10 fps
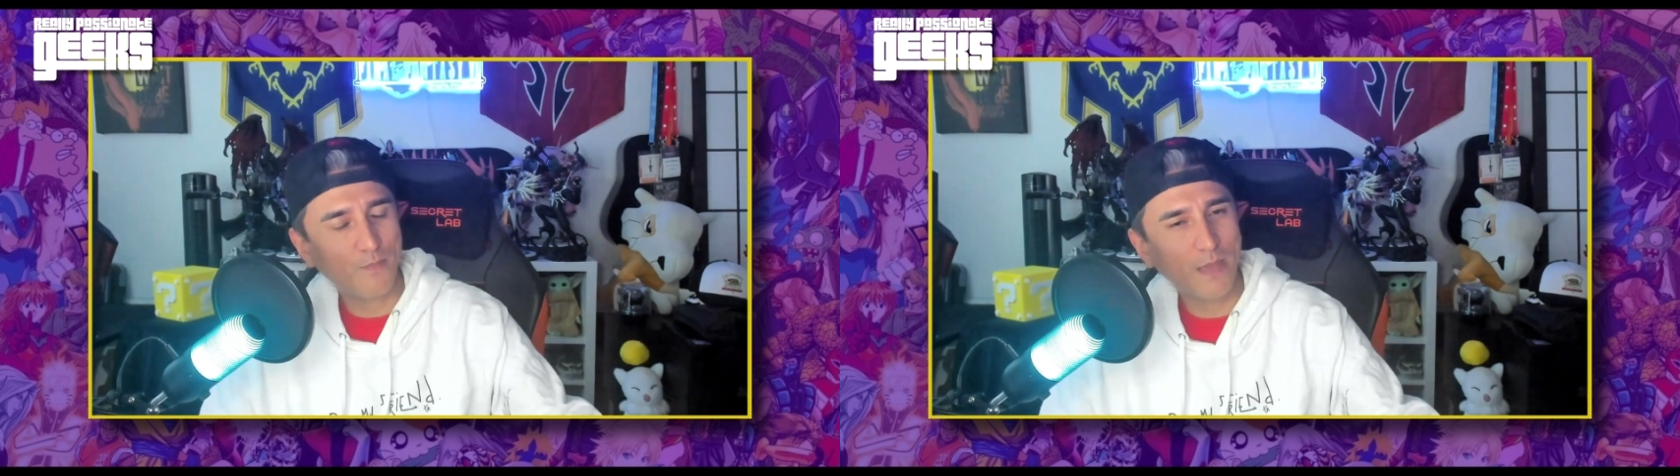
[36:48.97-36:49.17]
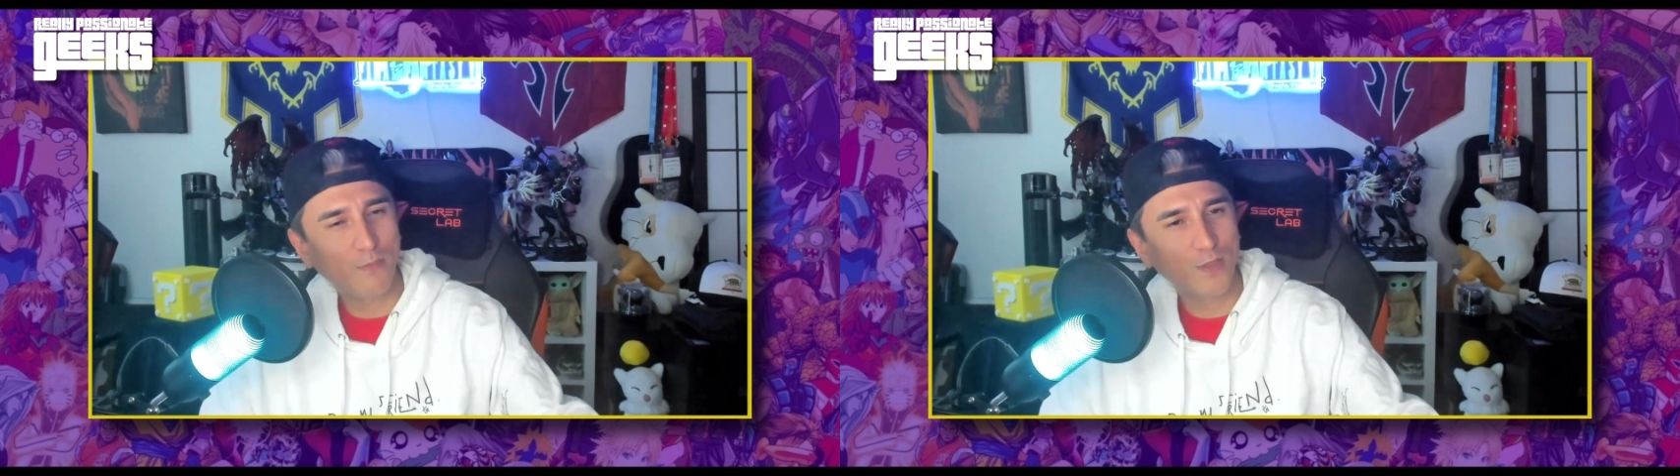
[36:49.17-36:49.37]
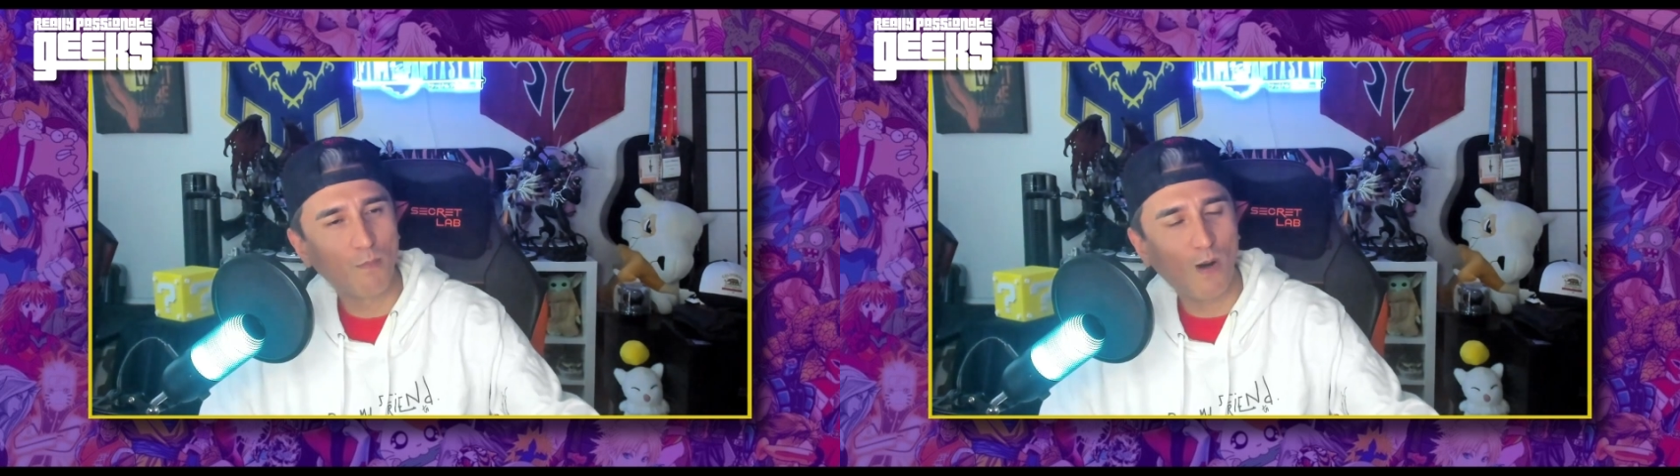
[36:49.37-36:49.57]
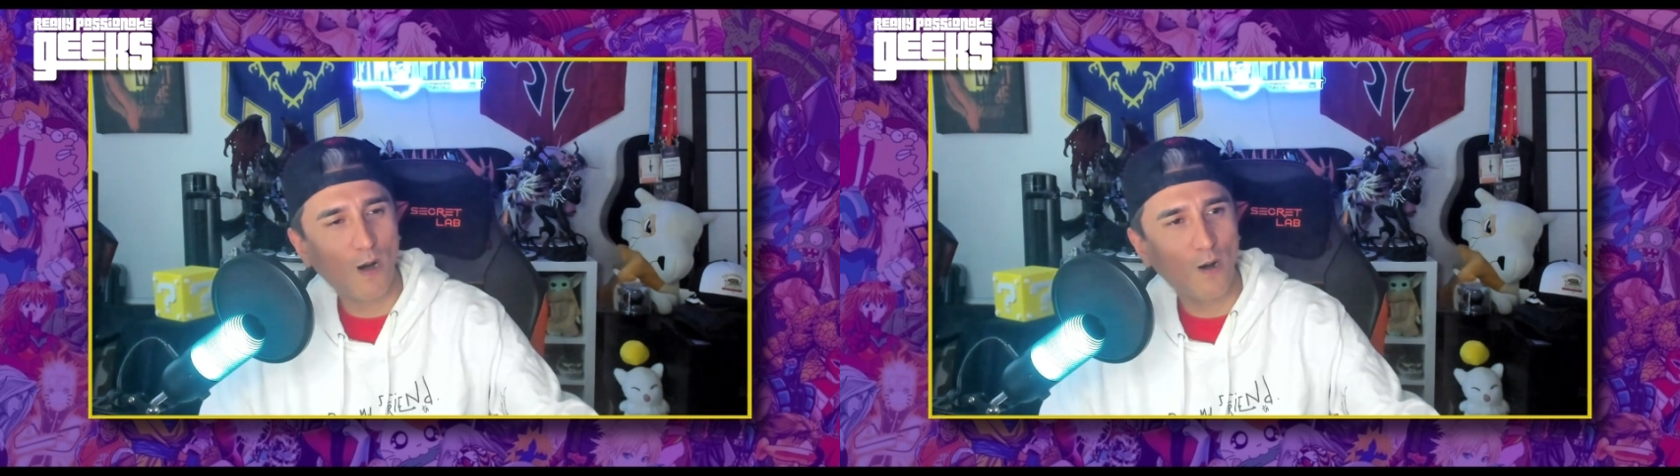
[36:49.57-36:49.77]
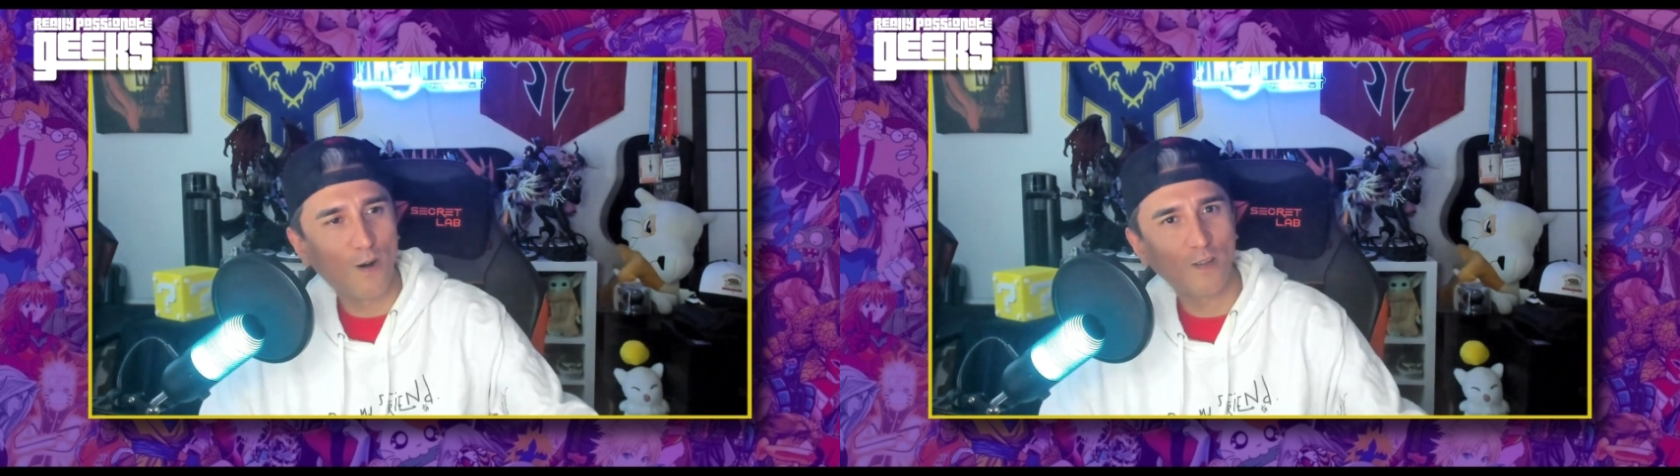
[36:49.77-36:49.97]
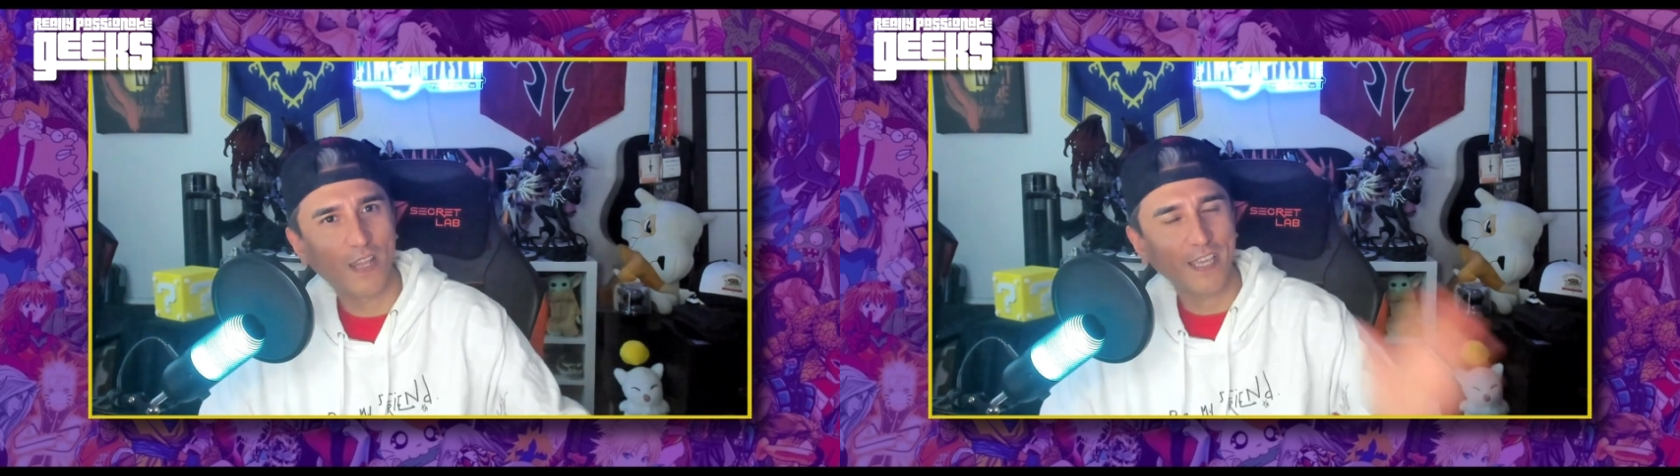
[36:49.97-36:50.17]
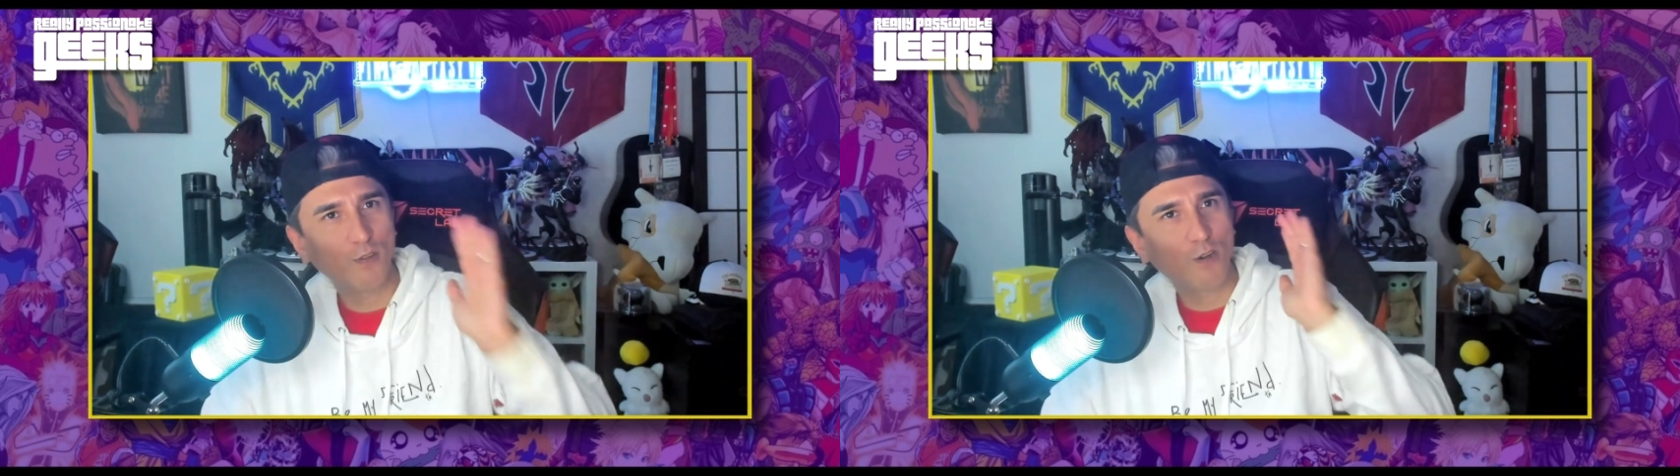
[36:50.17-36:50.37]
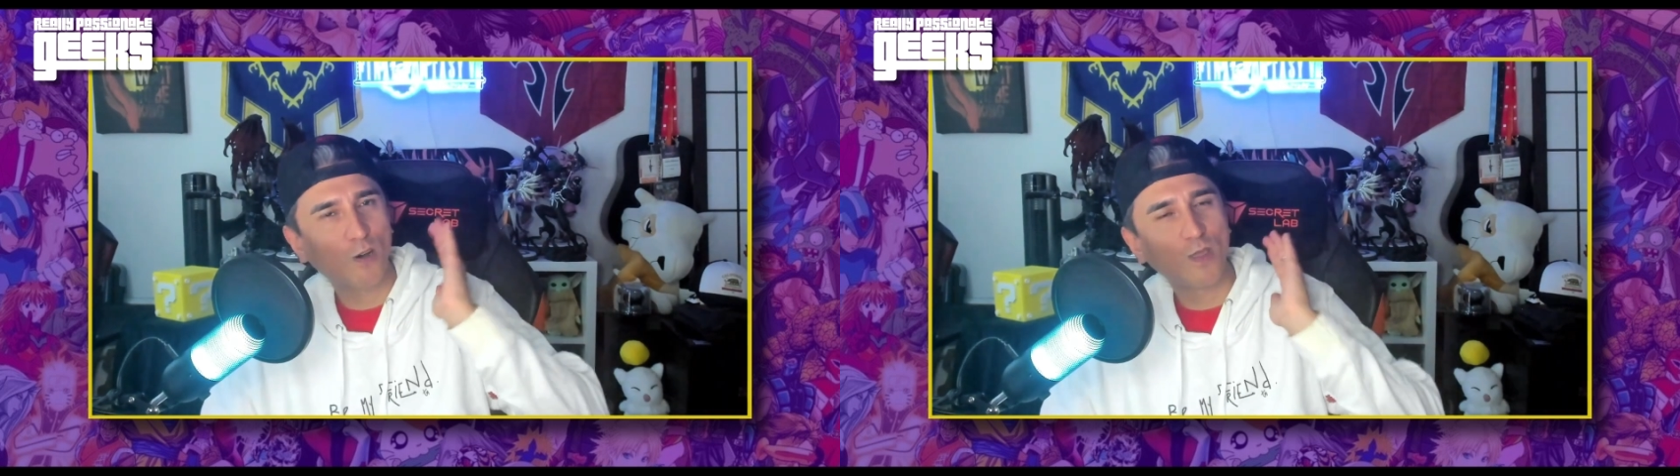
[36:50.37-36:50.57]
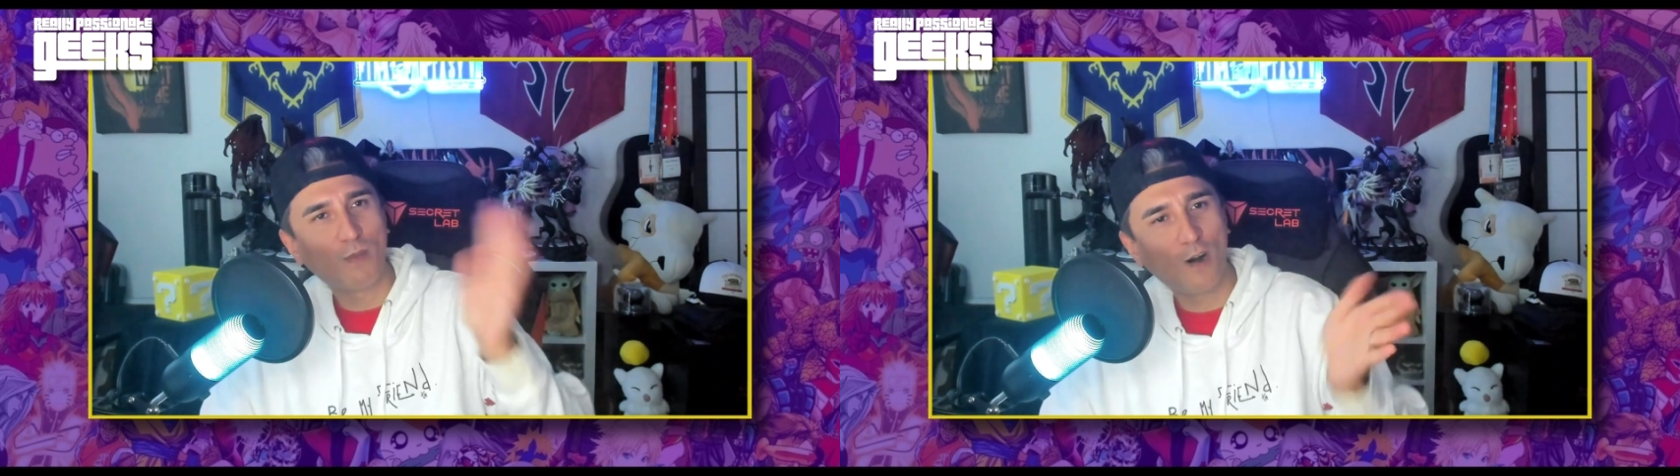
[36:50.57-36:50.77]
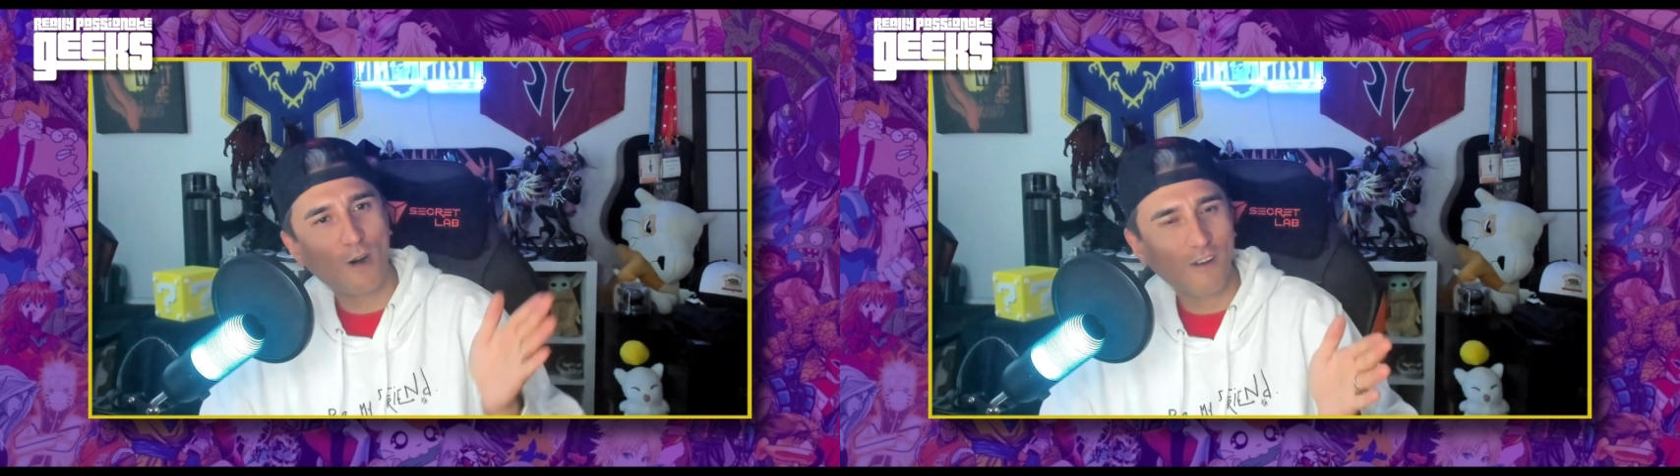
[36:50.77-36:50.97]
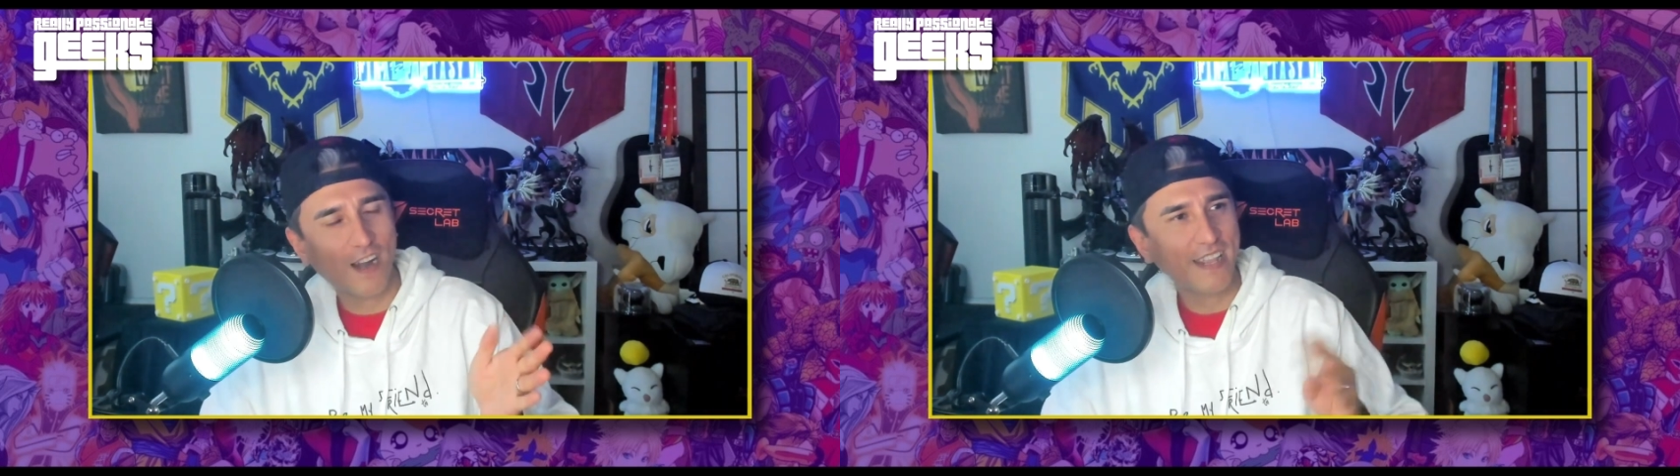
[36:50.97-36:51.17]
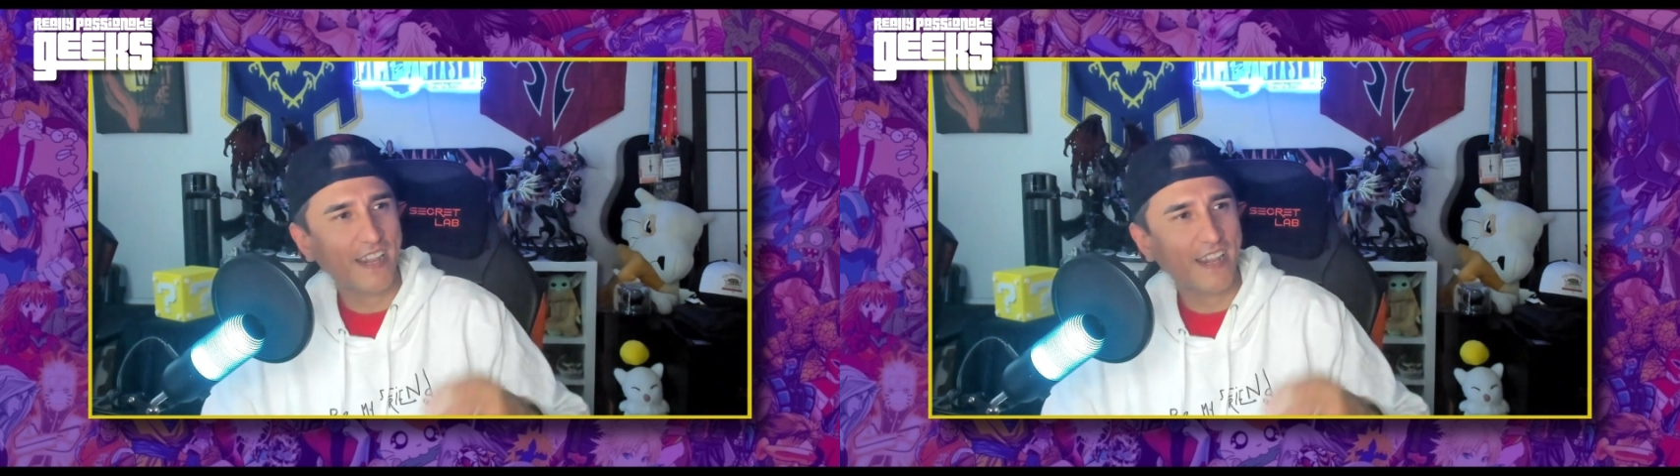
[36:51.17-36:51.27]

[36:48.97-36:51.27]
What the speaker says: people in the mall, like you go in the mall, right?